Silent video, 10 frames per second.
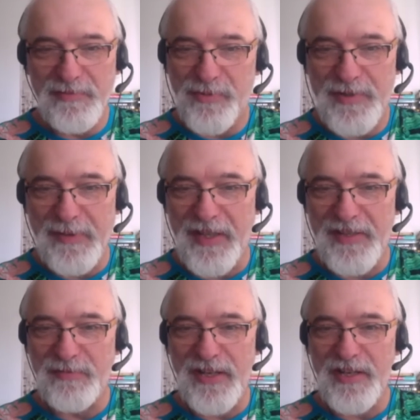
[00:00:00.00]
speaking
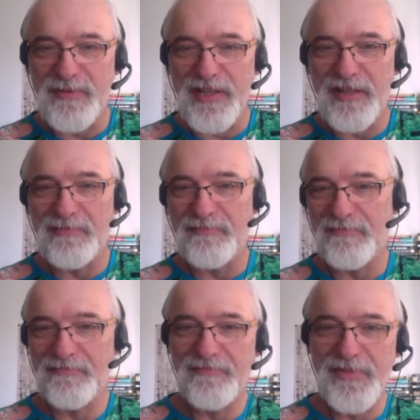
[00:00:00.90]
Swedish when he
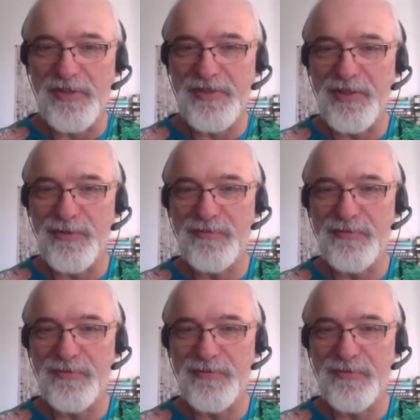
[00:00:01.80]
talks to you?